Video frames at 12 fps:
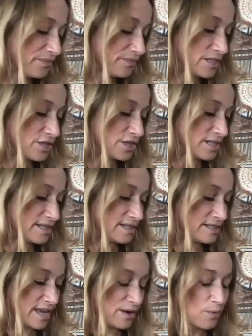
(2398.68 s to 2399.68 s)
just as a
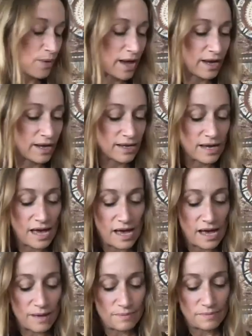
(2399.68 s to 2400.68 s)
segue,
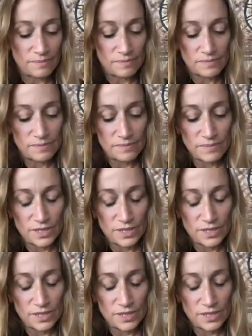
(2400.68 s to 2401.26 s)
you